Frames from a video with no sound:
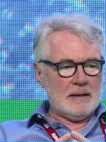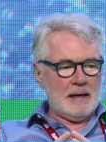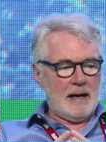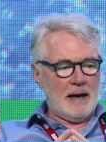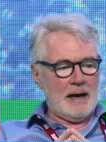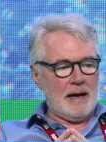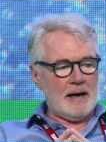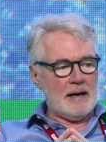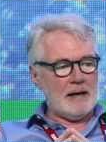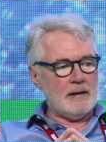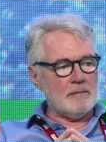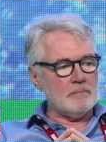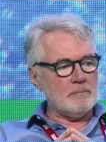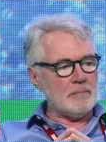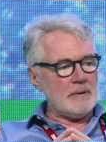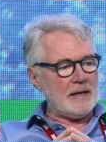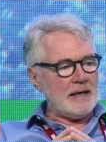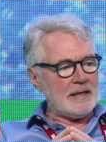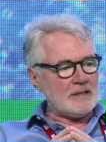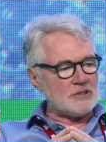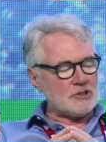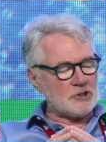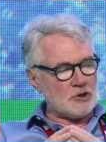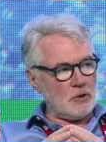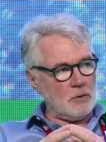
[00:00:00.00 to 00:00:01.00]
Um,
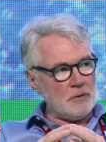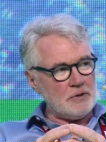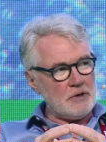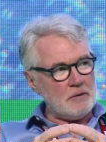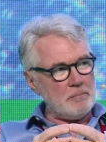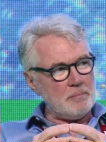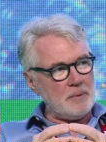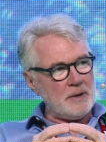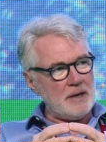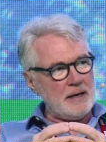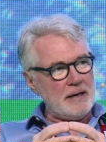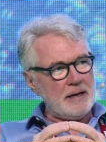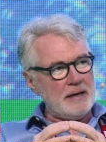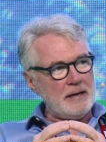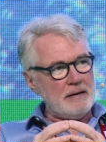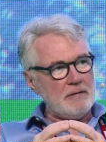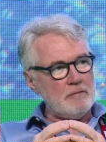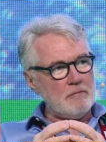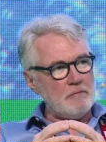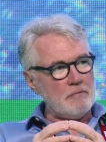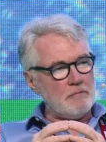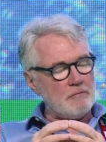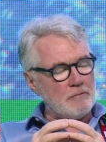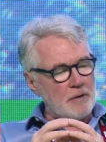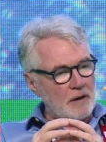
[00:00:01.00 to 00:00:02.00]
it's going to be
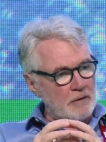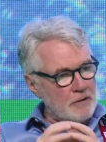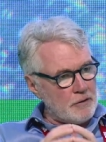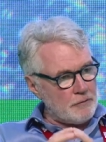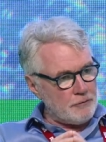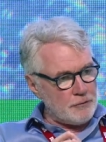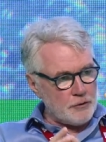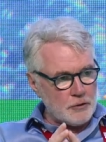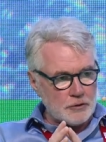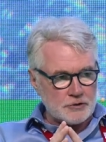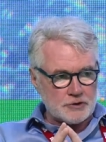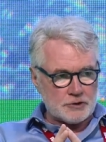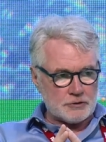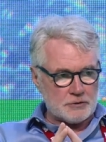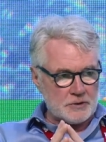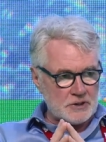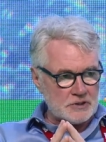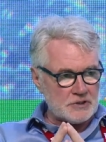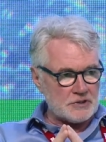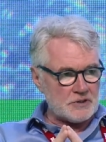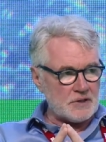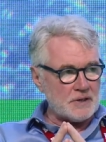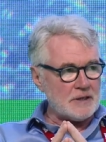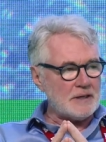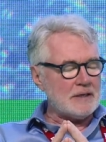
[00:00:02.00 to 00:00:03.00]
very
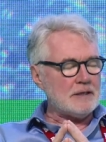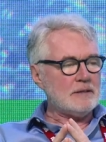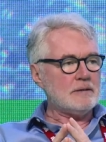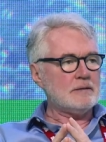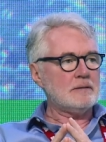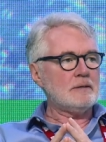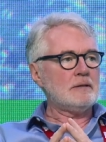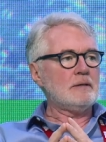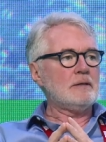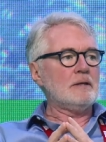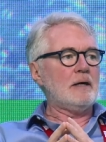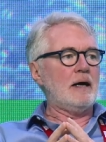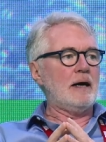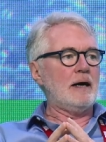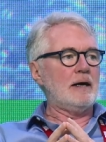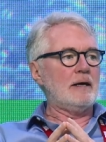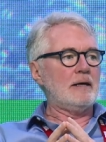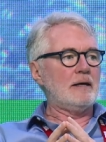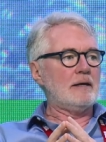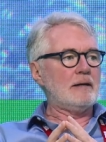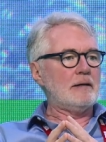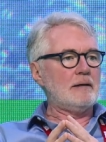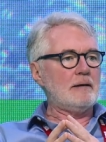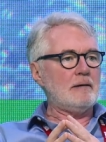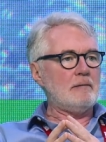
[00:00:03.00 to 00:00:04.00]
futuristic,
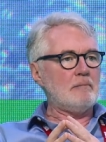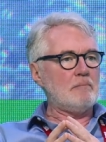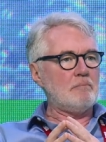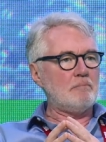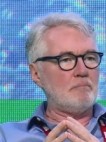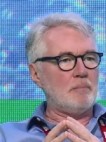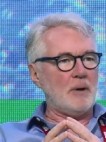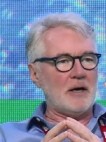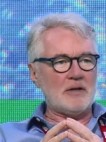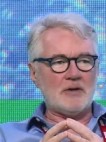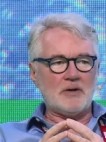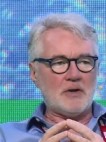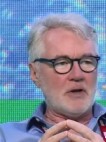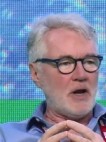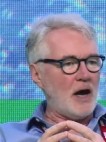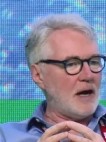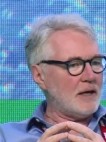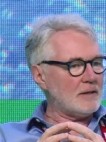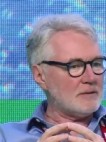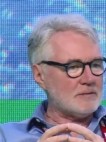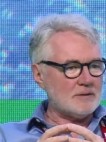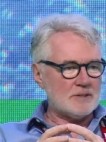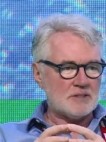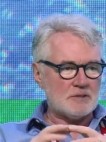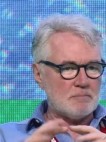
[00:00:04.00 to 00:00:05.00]
uh, but
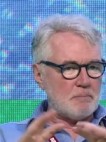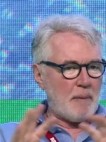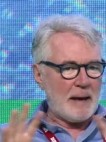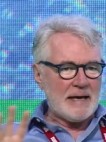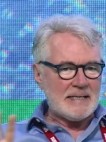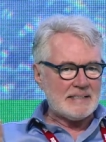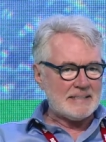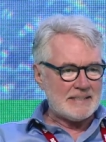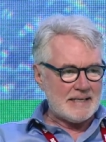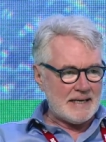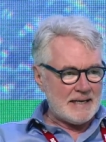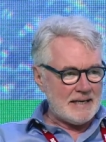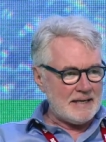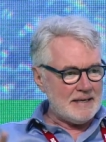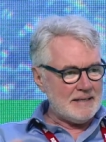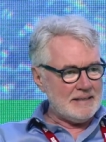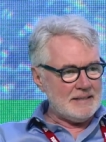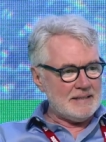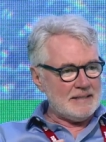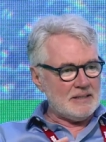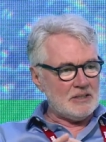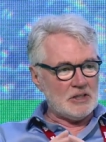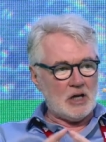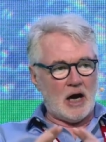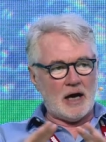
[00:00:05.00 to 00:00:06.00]
not spacey,
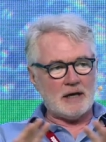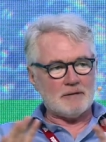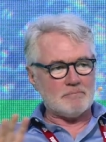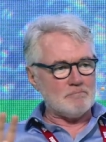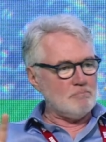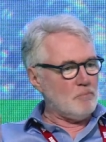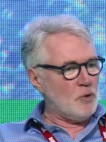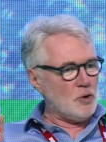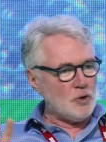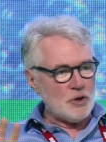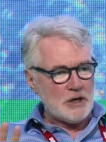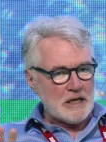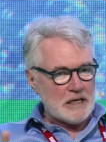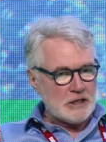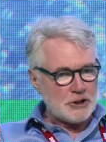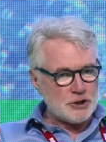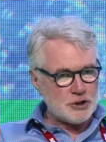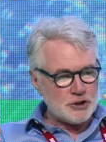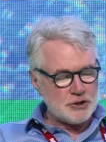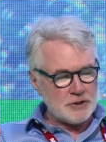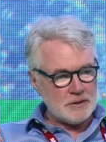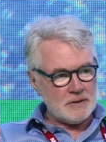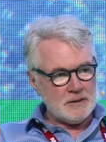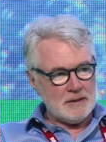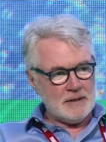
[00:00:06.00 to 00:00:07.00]
not
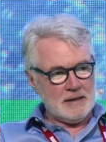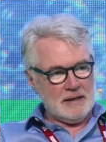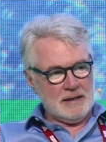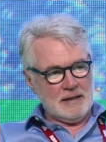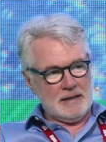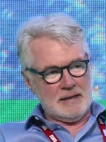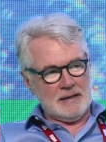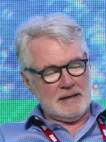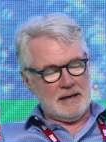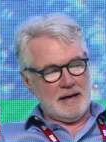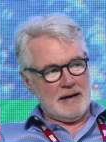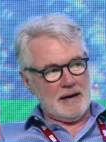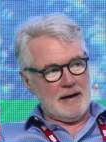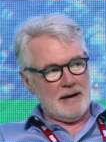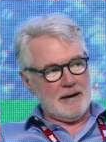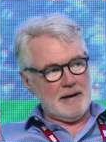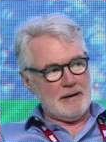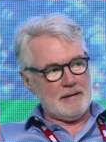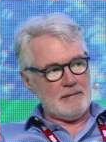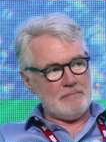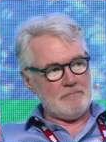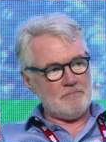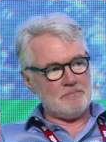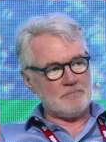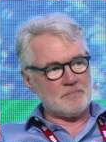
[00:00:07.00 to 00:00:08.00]
moonish.
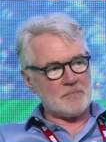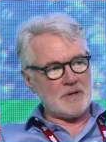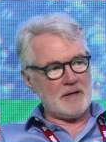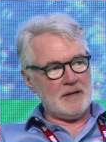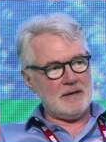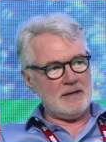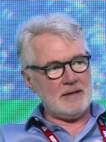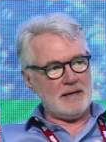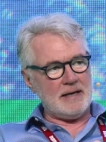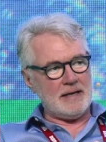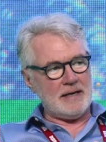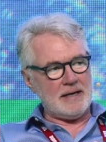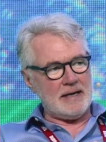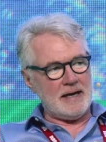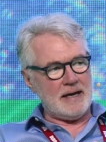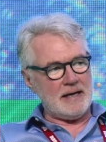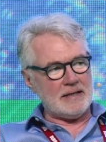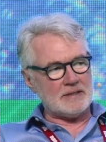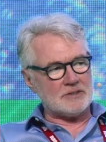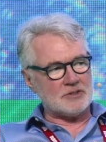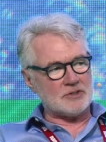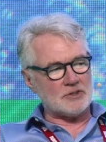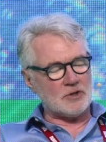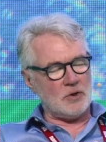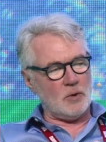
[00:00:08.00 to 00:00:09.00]
Um,
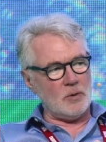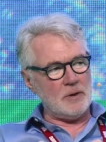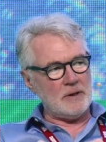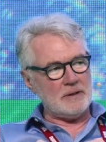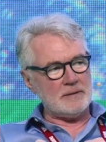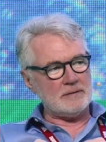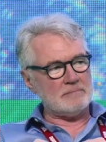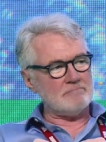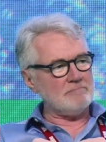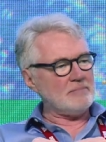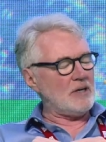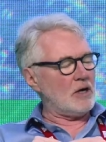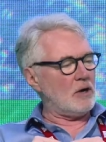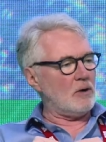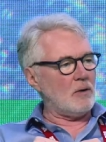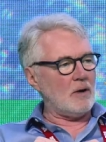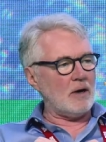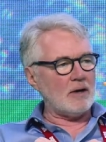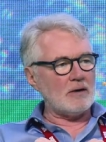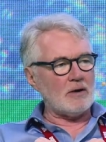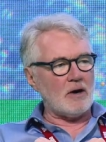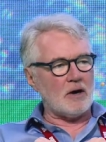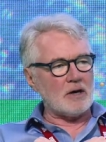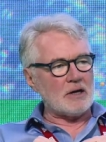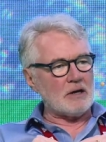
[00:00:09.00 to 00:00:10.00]
it's going, you know,
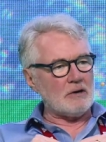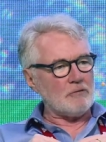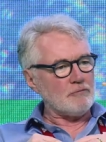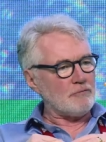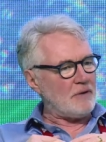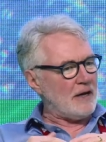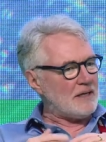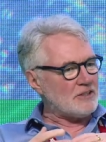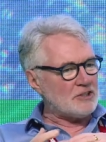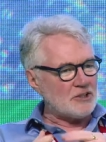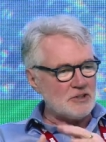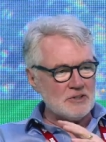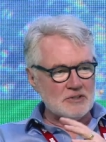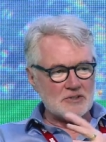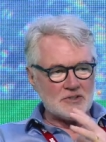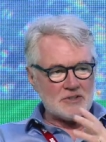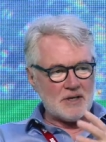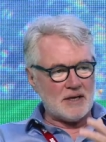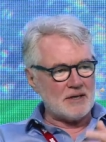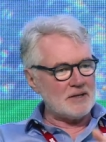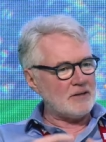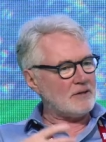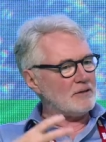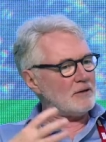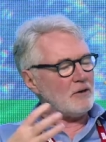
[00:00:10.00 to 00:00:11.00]
our, our convention
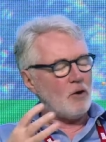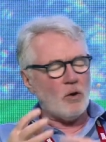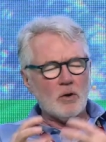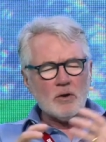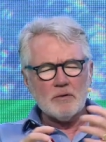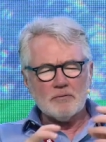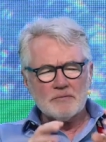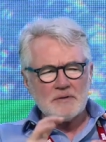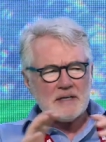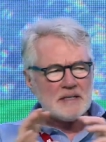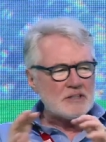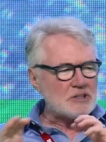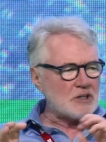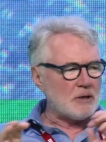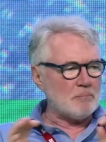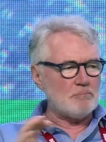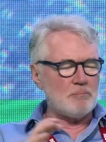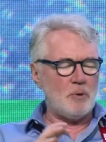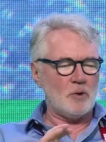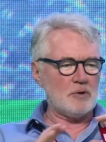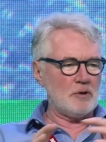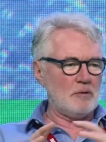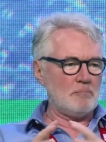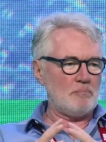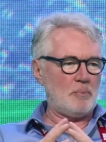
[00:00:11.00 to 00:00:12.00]
center, all of these
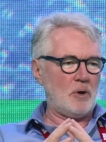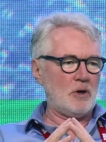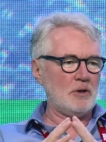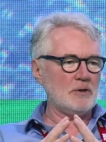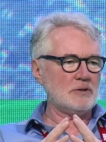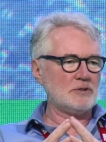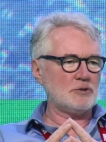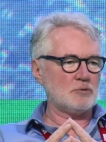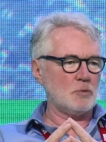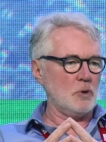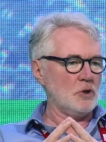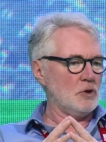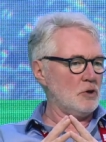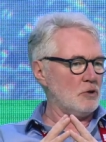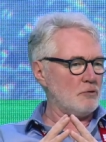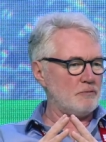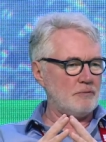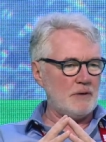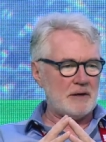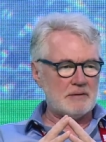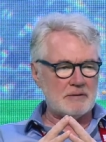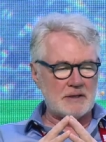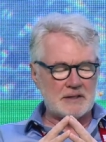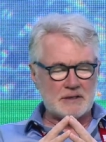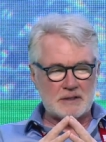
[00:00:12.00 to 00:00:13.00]
component parts will look
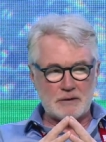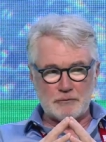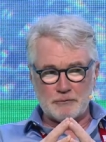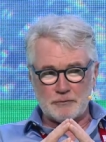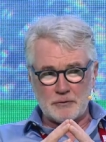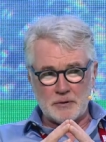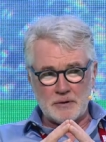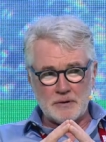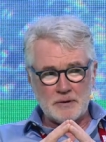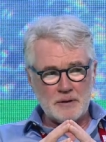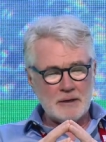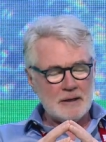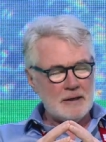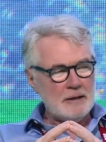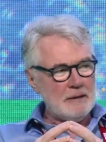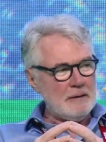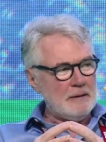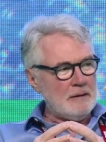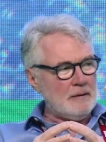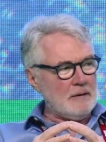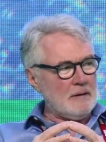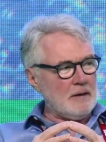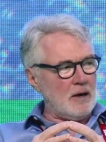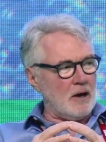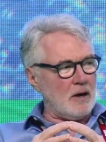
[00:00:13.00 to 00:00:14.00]
very different.
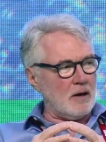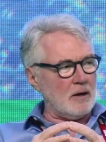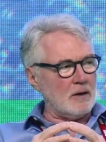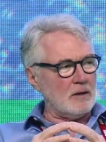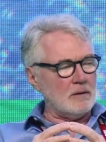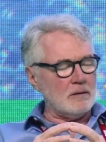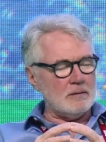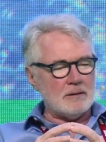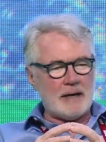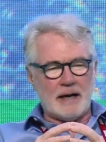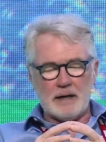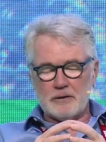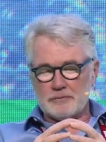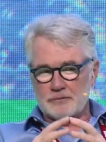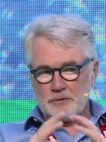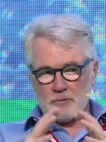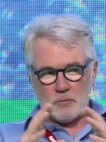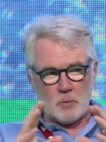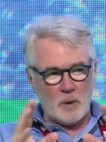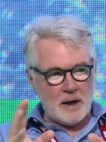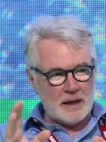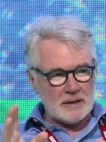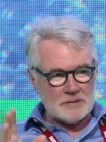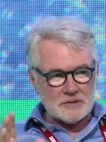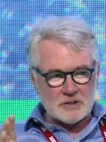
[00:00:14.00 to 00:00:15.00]
Our health
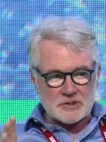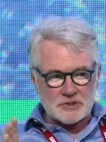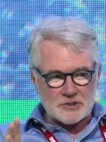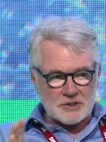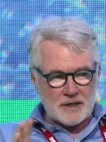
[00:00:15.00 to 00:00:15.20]
and wellness